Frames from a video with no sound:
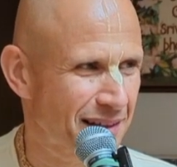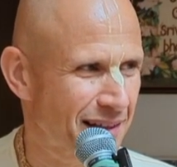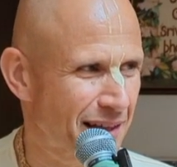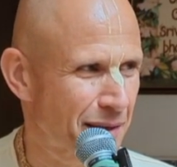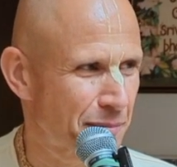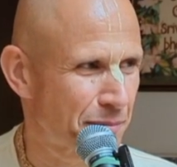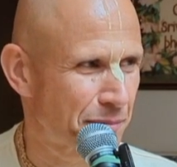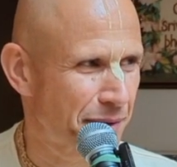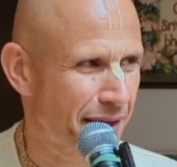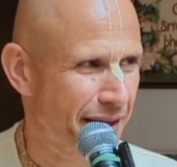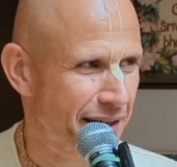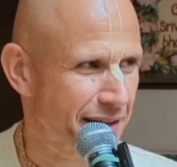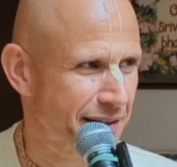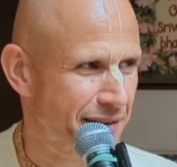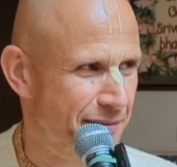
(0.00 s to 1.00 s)
came
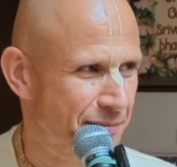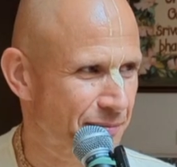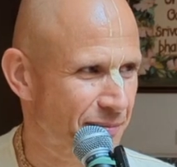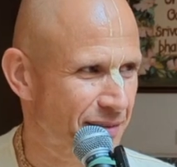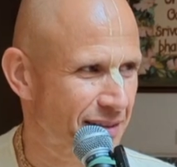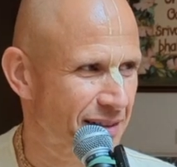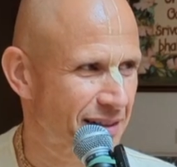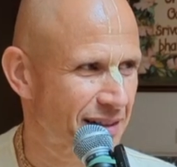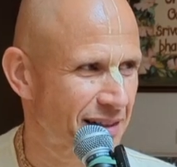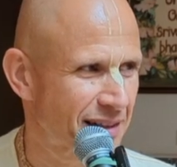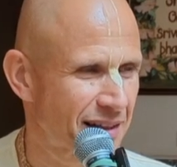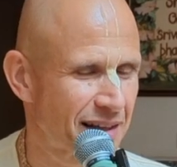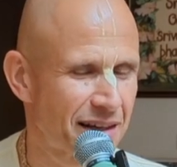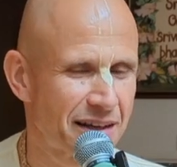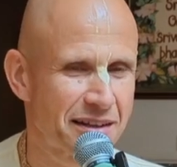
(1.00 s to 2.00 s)
back,
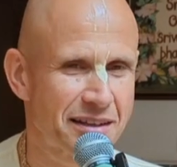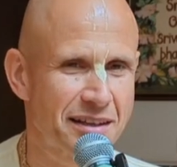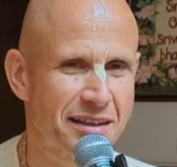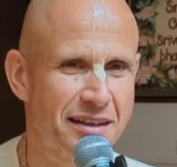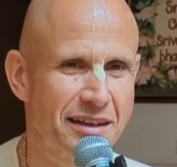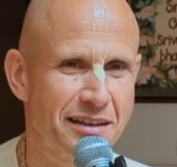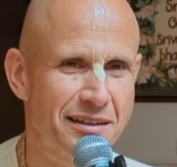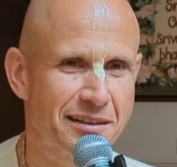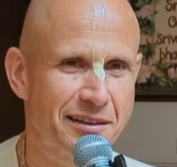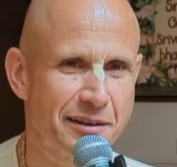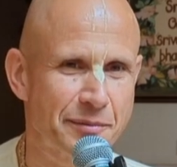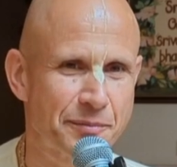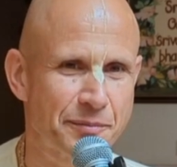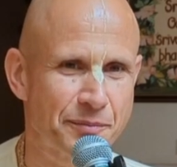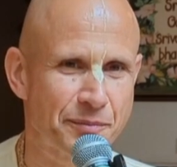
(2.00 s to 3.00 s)
he kicked
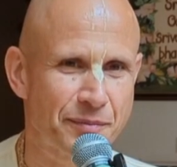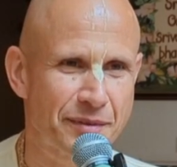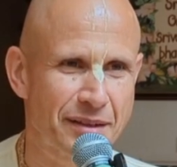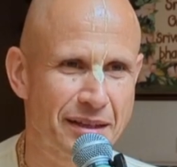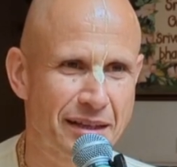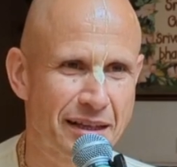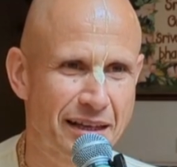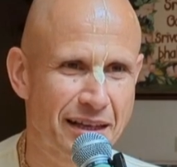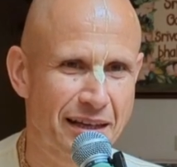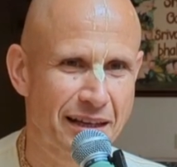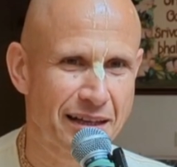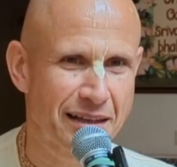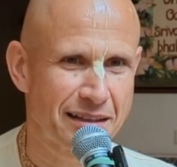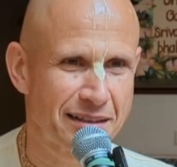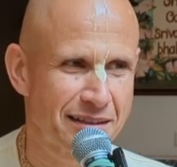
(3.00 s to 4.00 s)
him
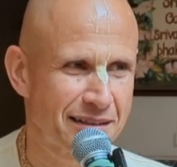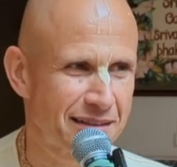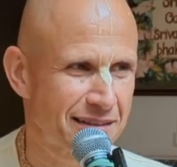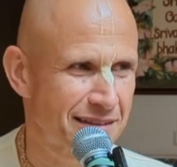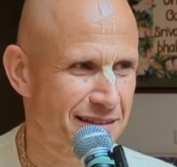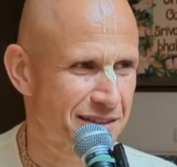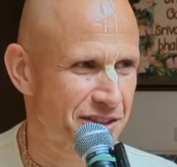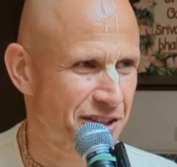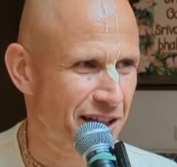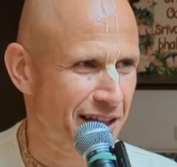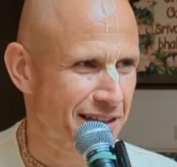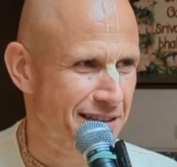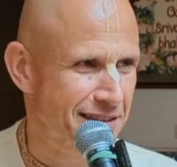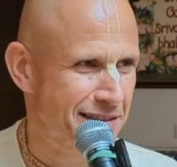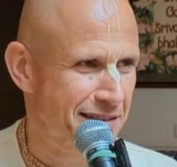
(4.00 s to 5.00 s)
in
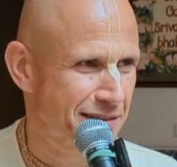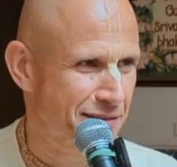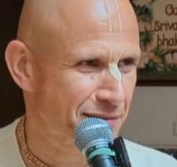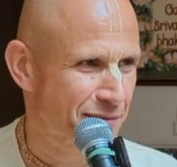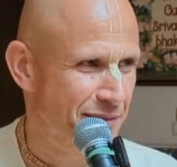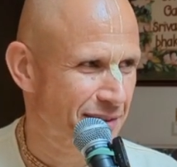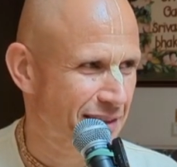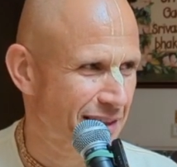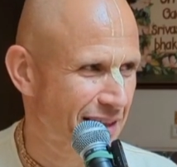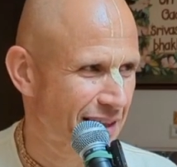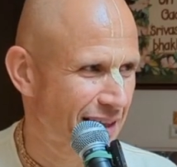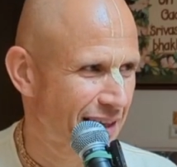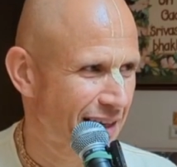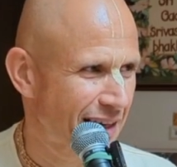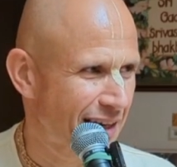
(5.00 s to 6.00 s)
chest
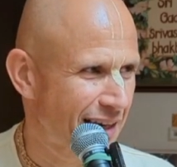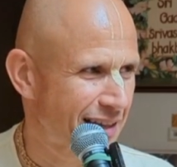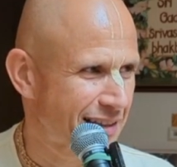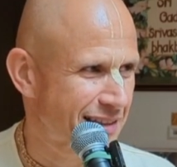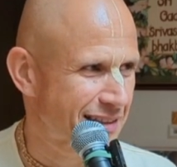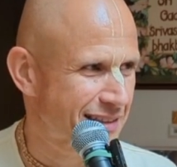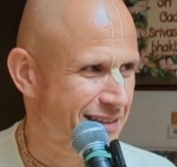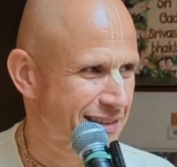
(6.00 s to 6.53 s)
and